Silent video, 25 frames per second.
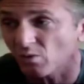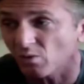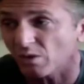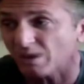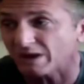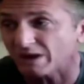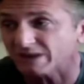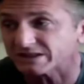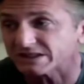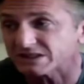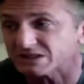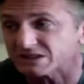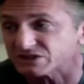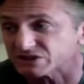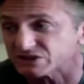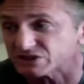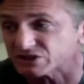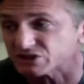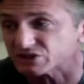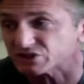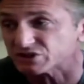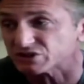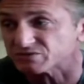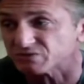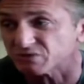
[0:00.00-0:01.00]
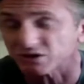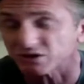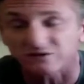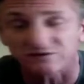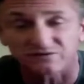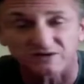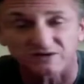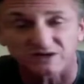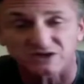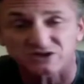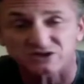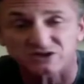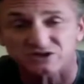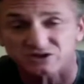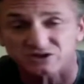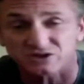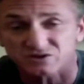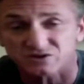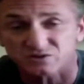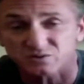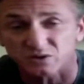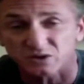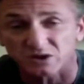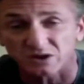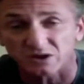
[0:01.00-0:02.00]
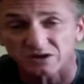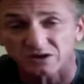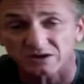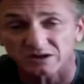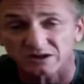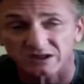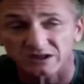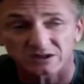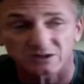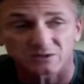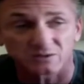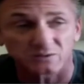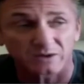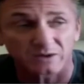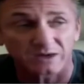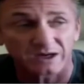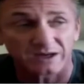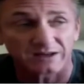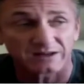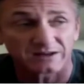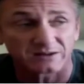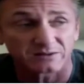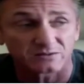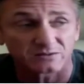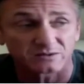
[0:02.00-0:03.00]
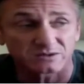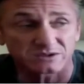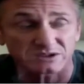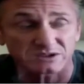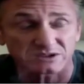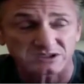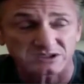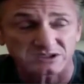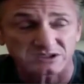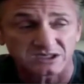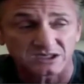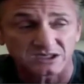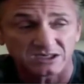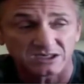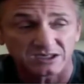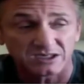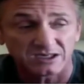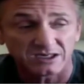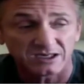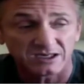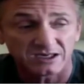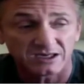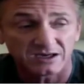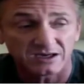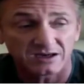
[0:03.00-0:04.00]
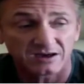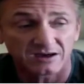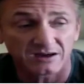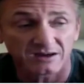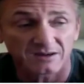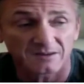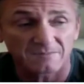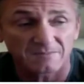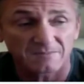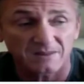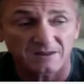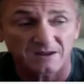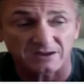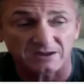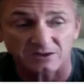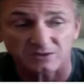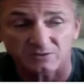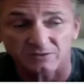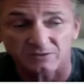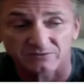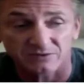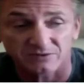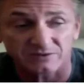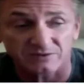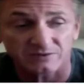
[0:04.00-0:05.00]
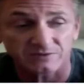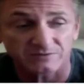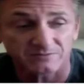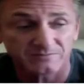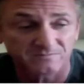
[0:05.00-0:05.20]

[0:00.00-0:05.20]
what Kissinger's motivations were in a way that was unequivocal.